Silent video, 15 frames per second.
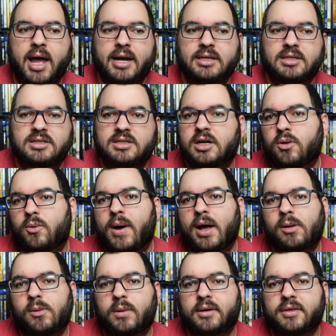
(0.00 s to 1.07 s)
and is still
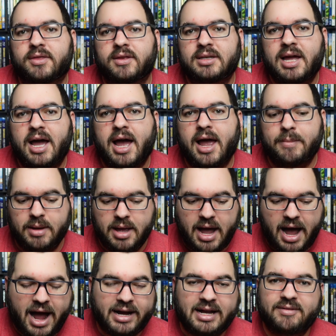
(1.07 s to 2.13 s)
well worth the time.
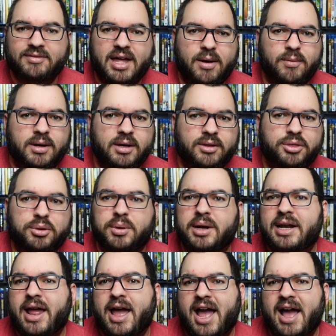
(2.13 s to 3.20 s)
I give that one
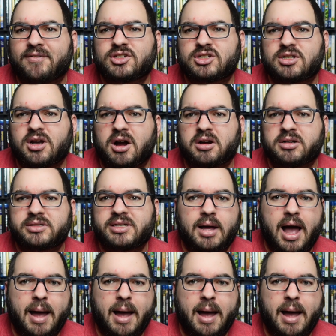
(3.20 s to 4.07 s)
3.5 stars.